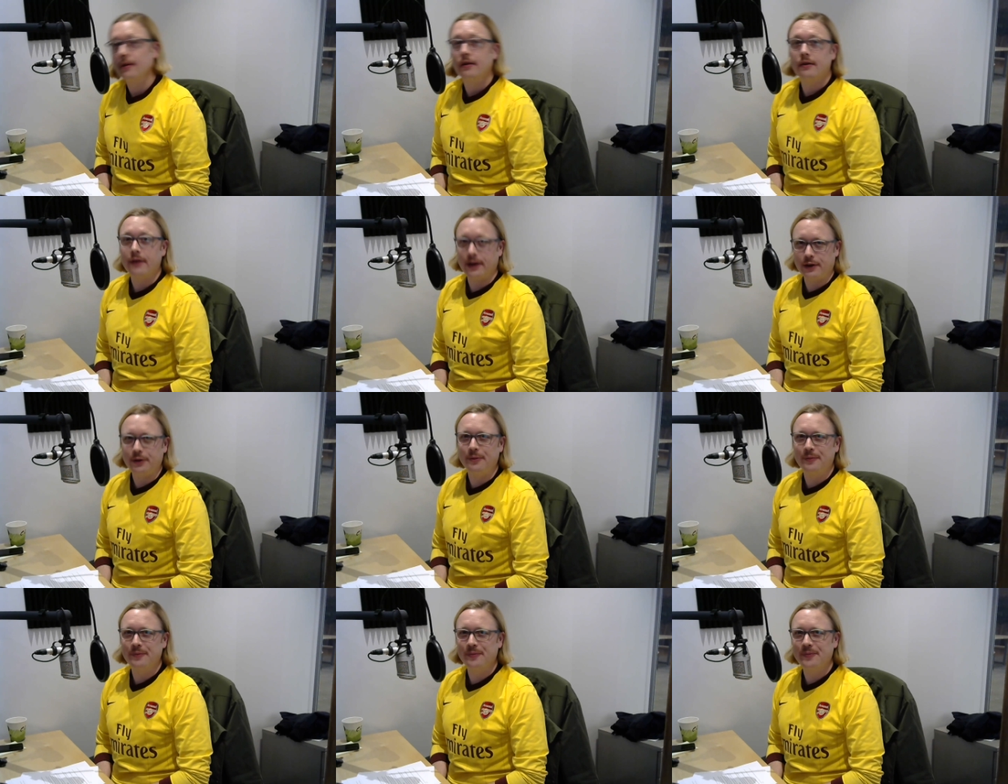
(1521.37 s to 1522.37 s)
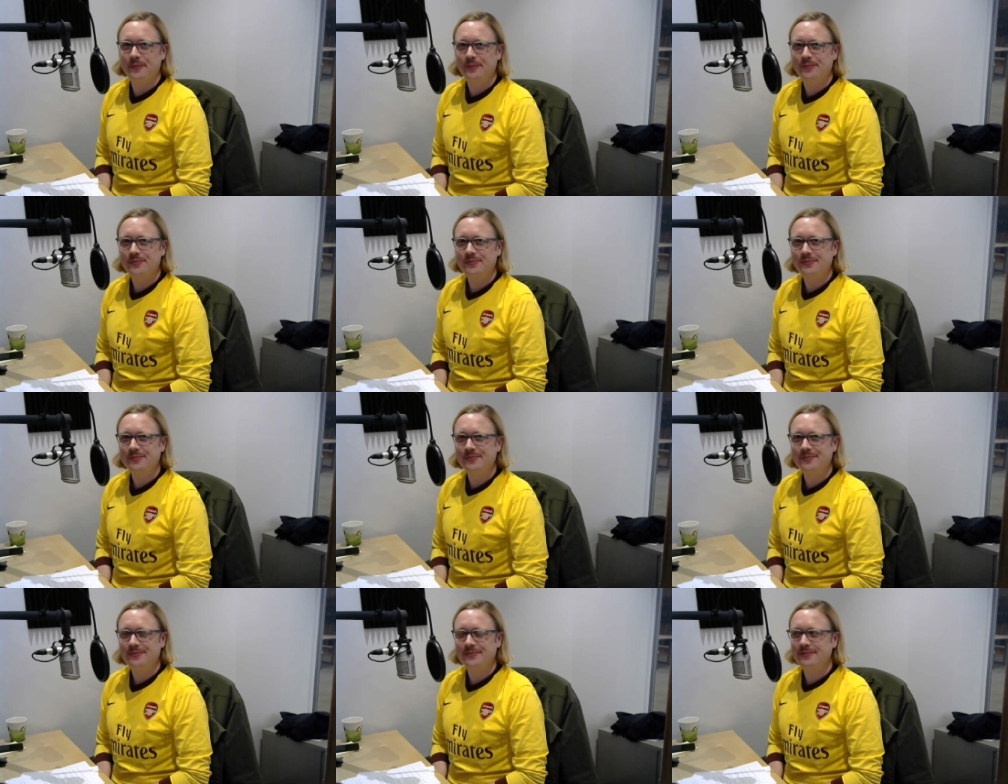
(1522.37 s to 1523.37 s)
Thank you. And
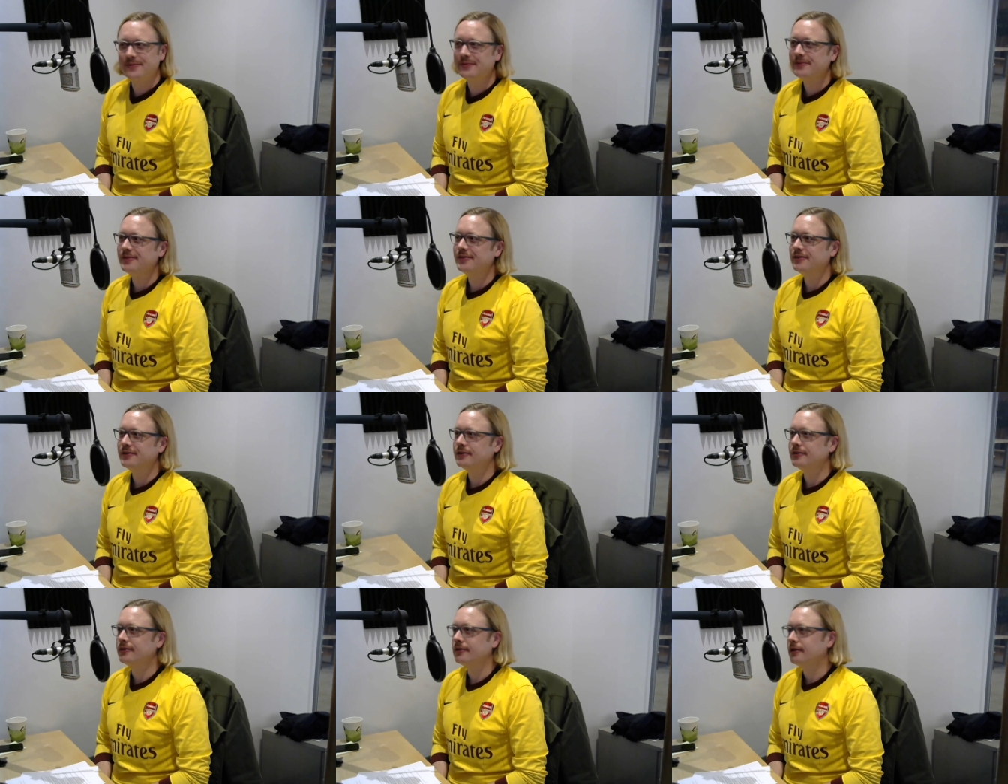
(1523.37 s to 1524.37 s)
to producer Gino.